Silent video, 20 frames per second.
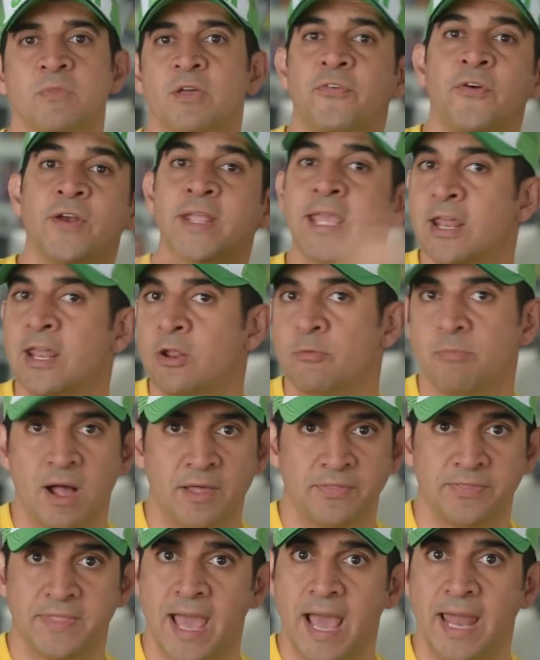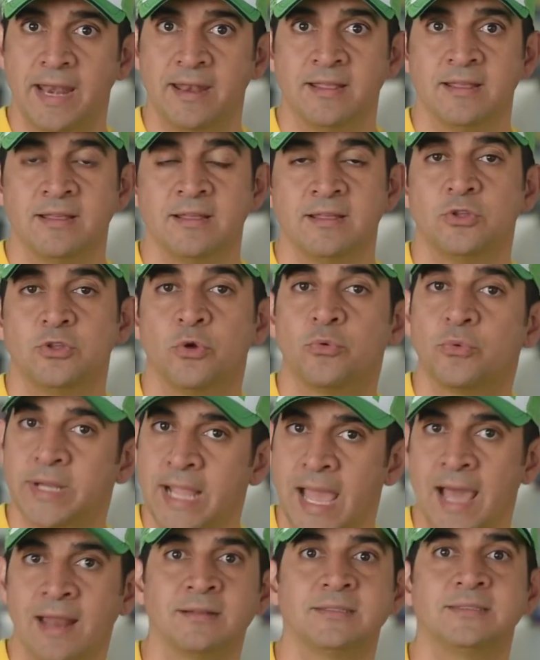Forget about that. The
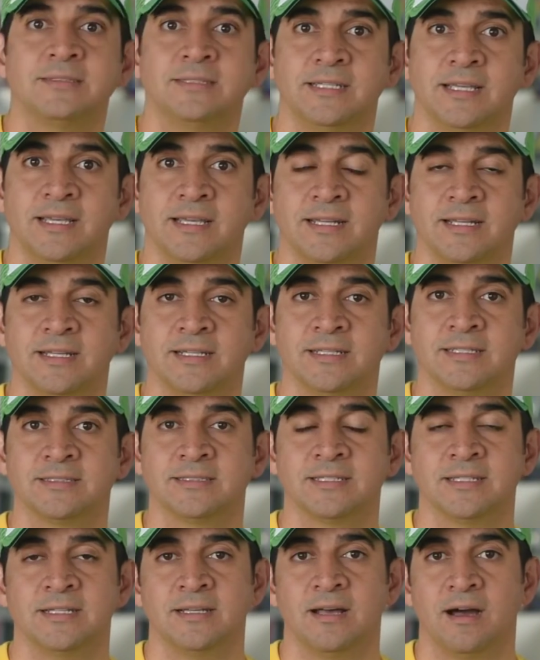reality it is,